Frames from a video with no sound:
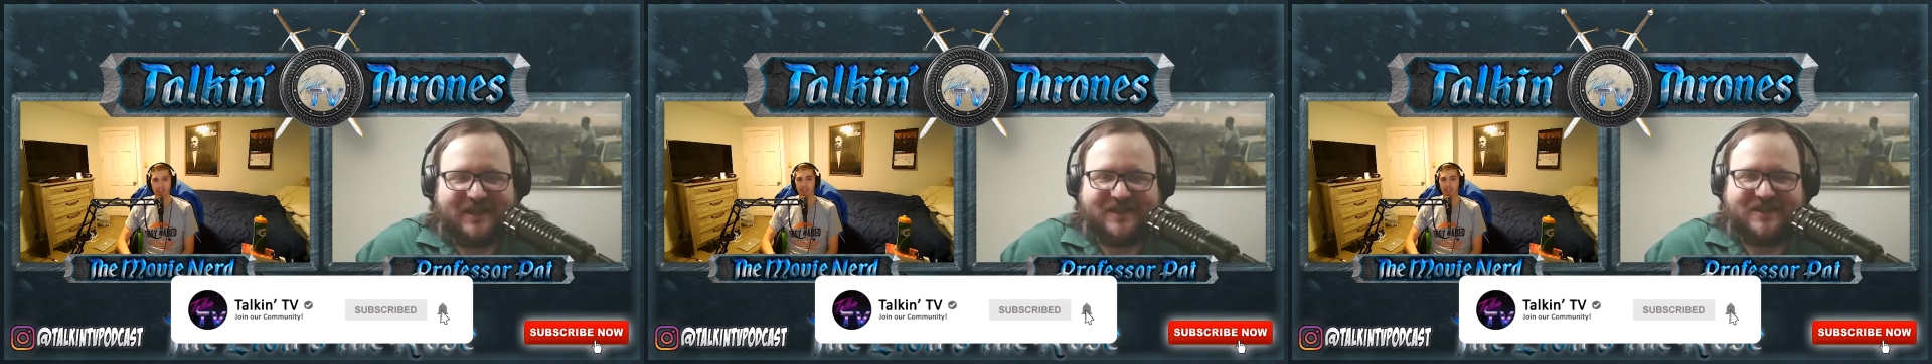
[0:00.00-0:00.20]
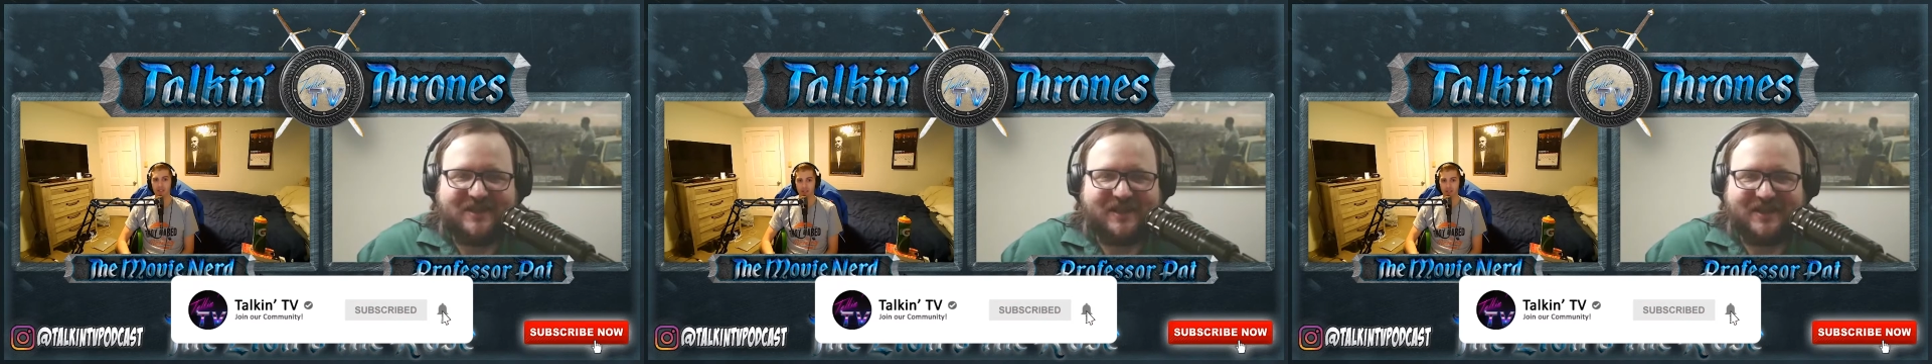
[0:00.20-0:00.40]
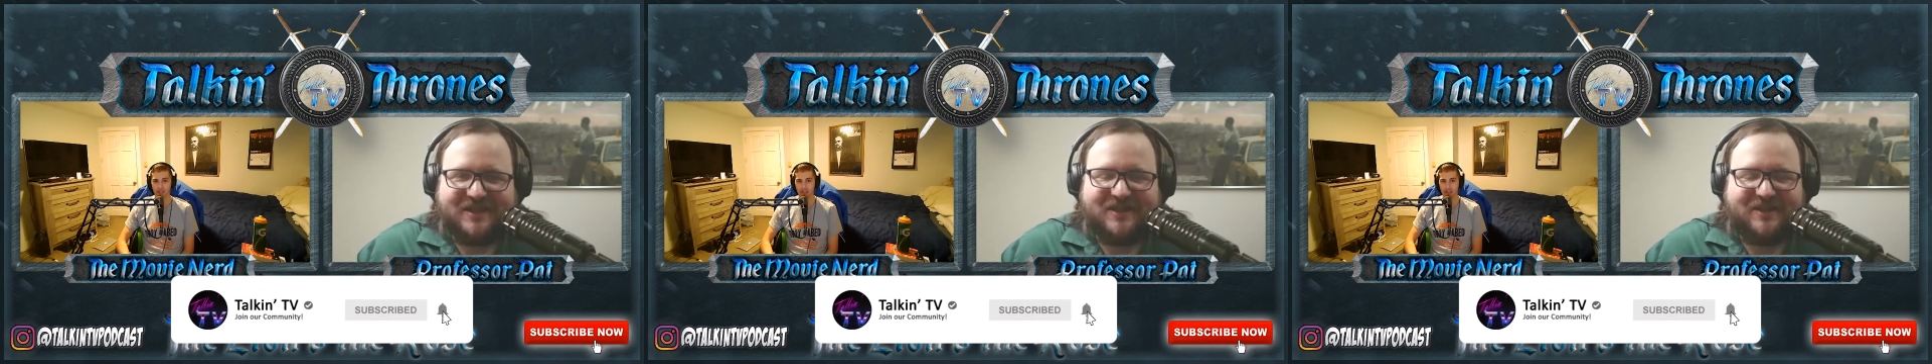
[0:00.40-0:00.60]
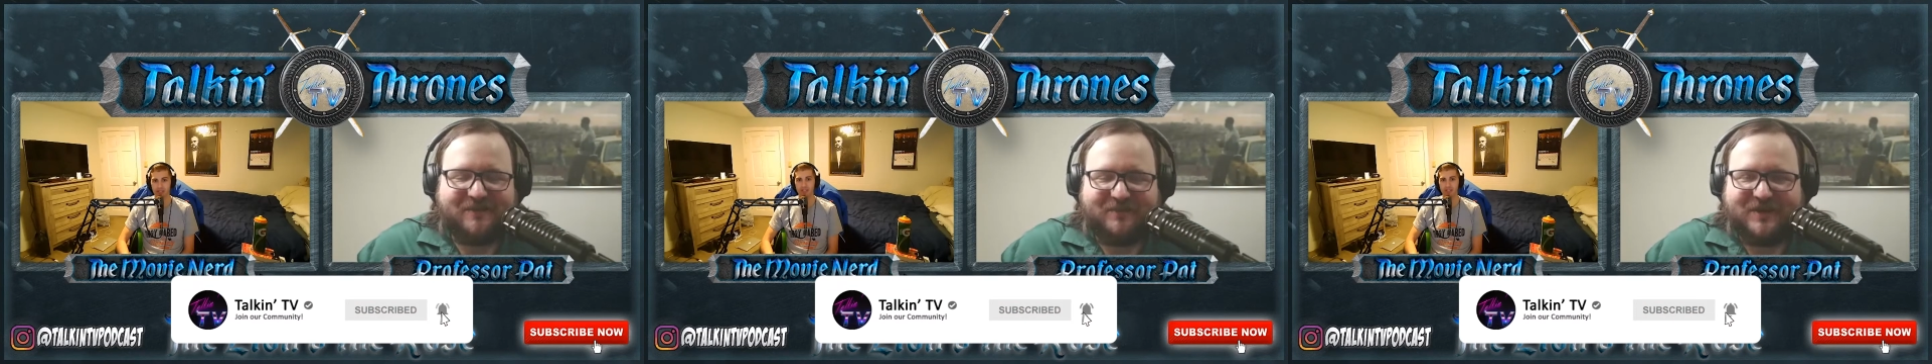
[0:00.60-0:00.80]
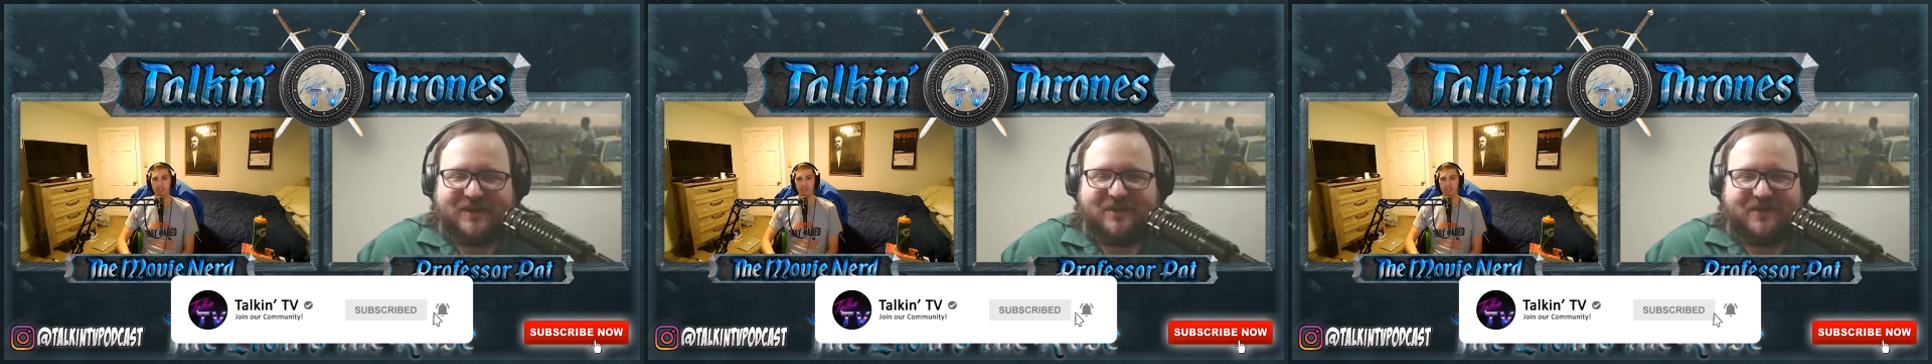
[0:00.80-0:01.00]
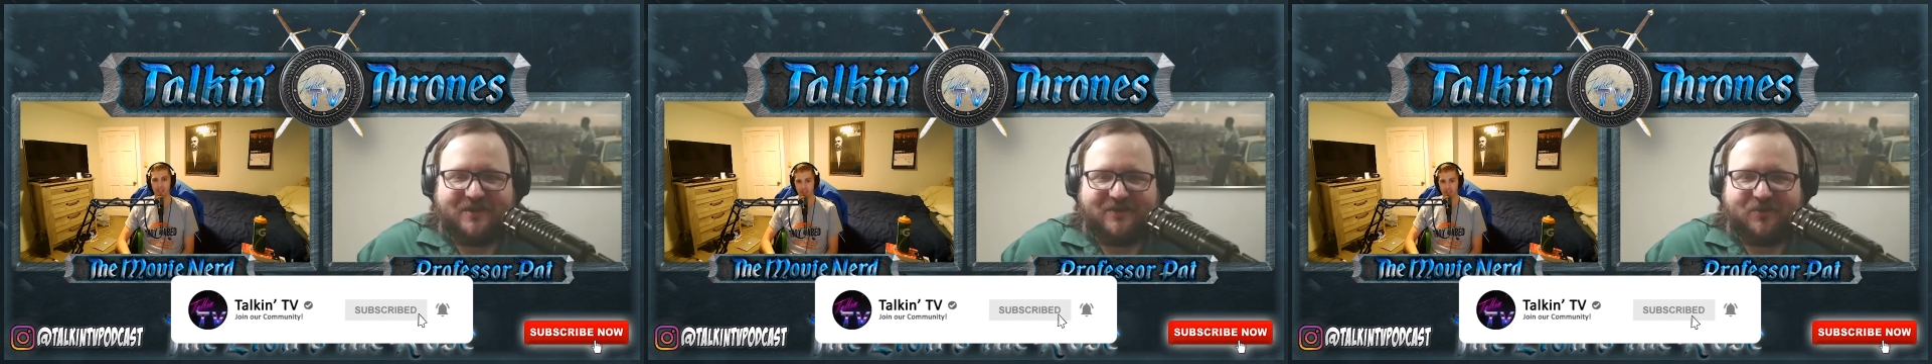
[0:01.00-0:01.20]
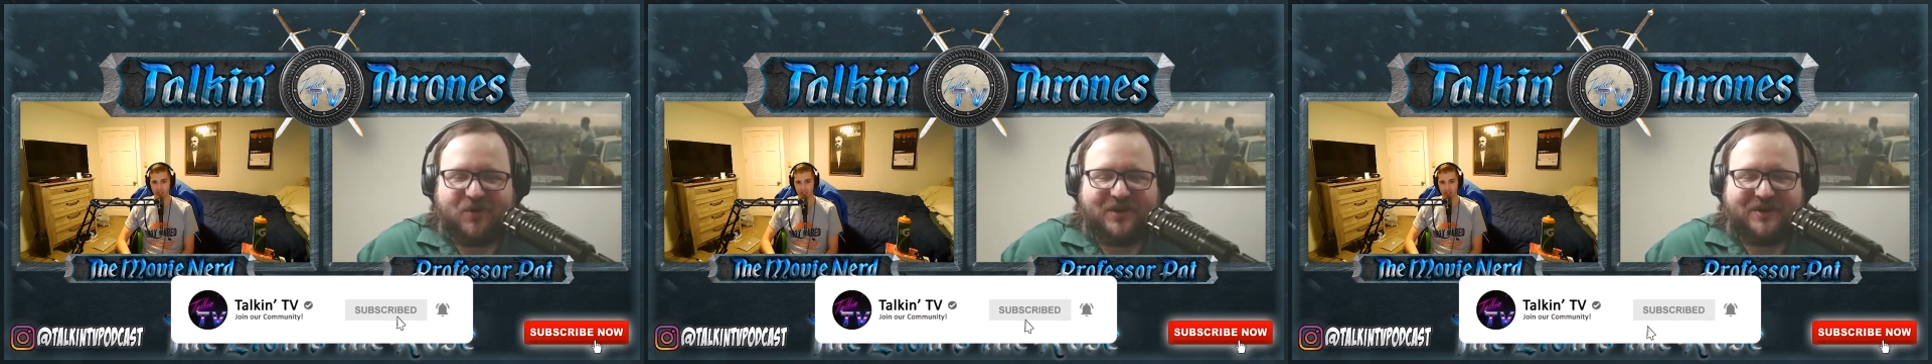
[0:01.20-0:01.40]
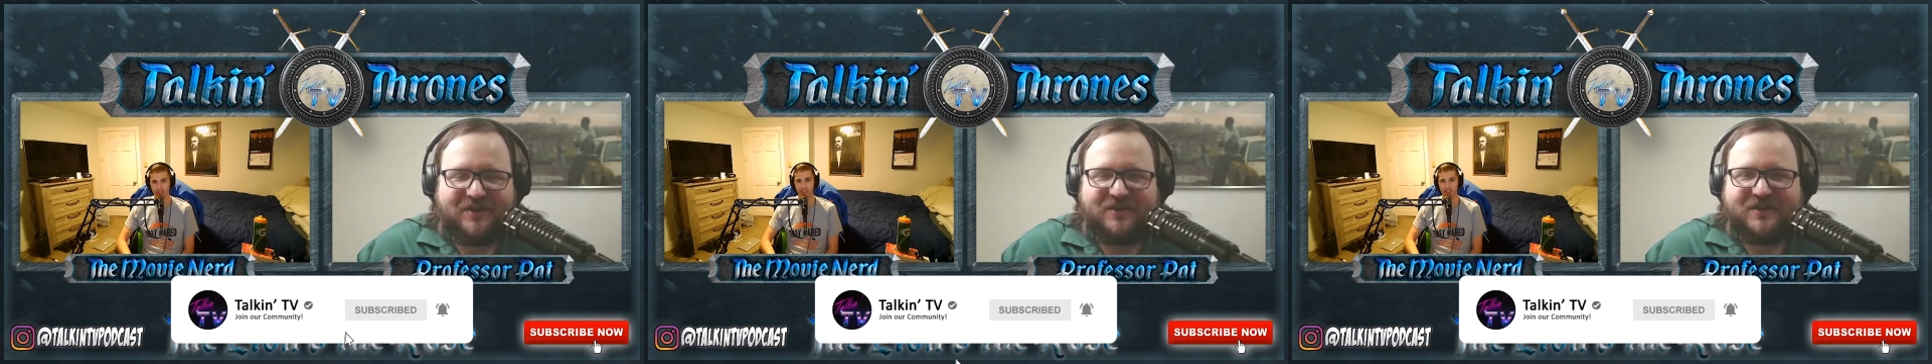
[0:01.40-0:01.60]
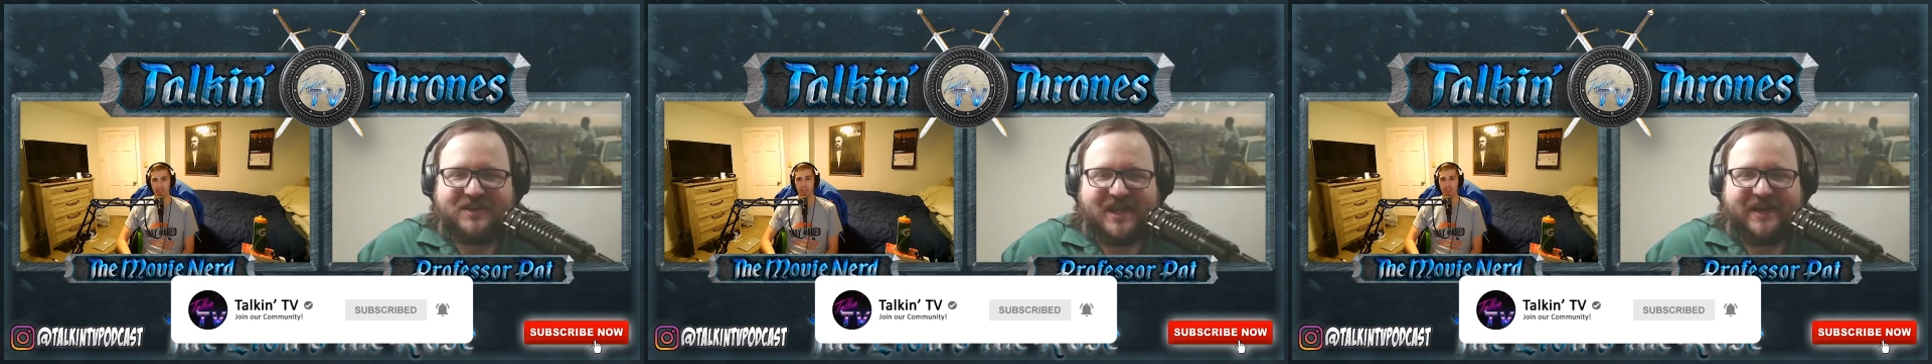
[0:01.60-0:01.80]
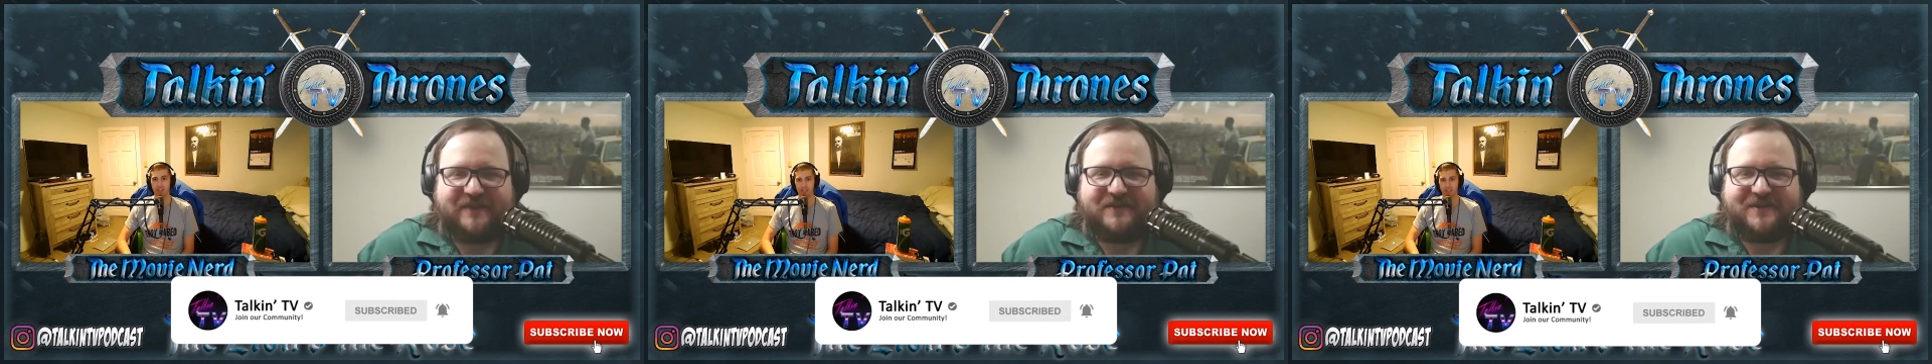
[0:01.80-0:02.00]
Like this could be one of their
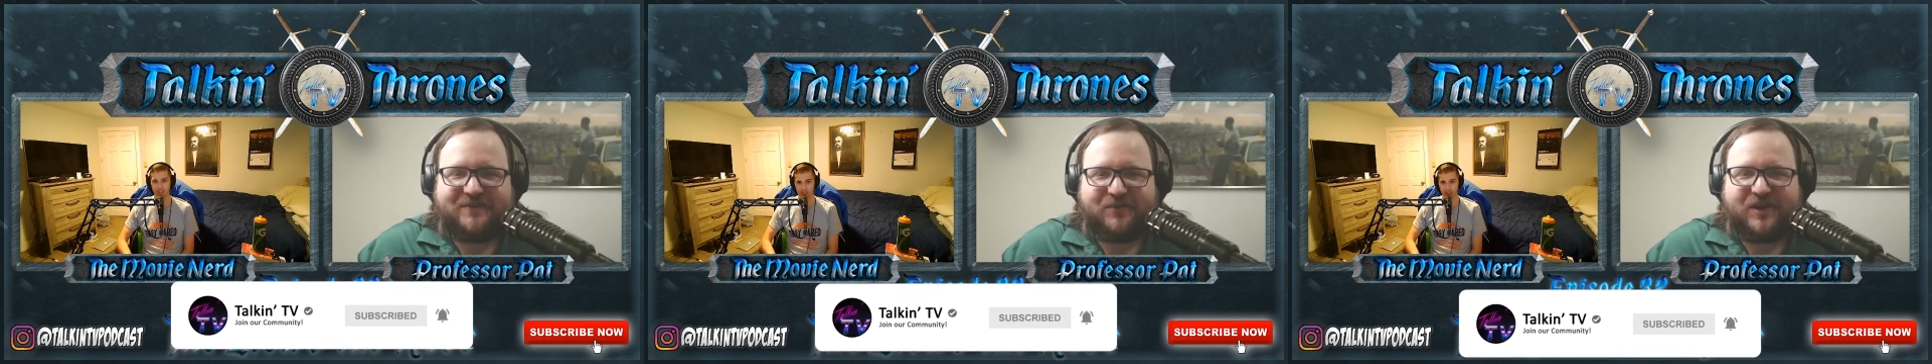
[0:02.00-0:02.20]
deaths